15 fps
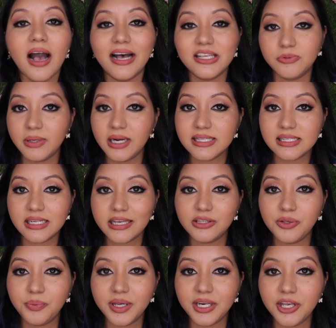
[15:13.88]
as well as like
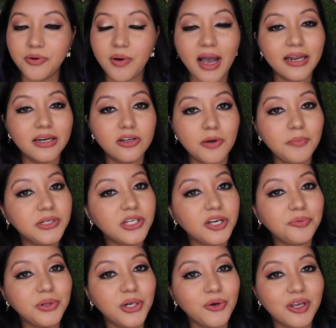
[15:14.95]
the video and comment
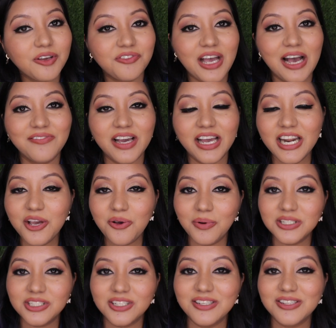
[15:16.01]
down below if you have any
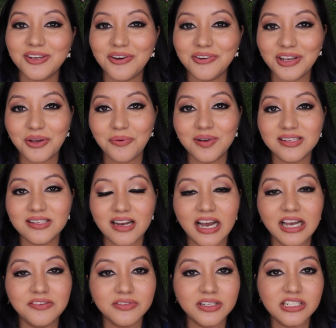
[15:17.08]
questions or requests.
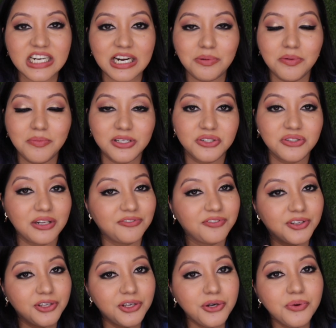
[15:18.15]
I will try my best to do that
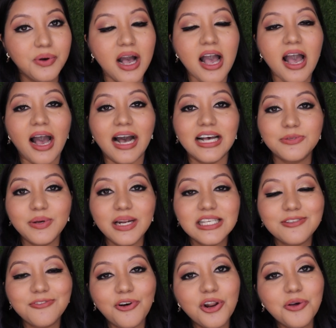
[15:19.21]
for you, as well
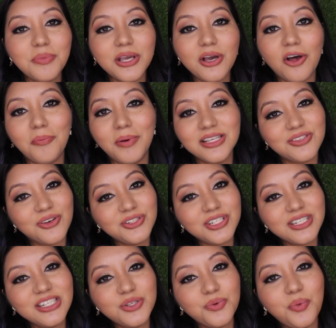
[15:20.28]
as follow me on my
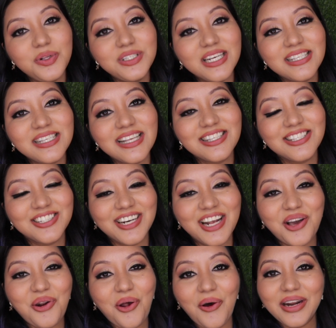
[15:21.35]
socials, which is It's
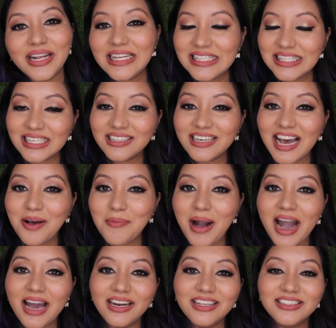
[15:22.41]
Shanayar on Instagram
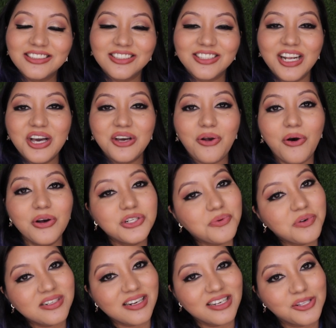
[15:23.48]
and It's Shanayar on
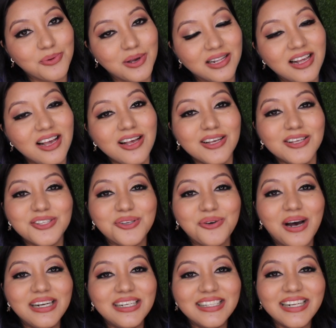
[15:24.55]
Twitch as well. So
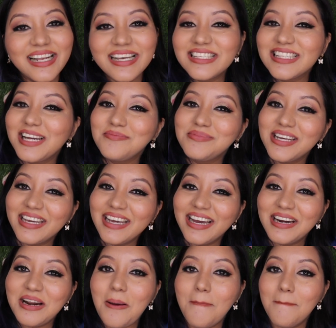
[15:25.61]
until the next time, take
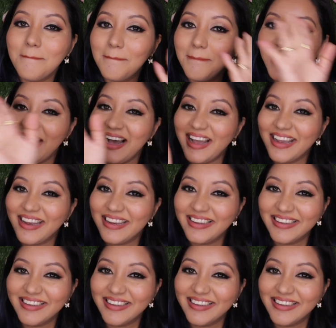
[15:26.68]
care. Bye.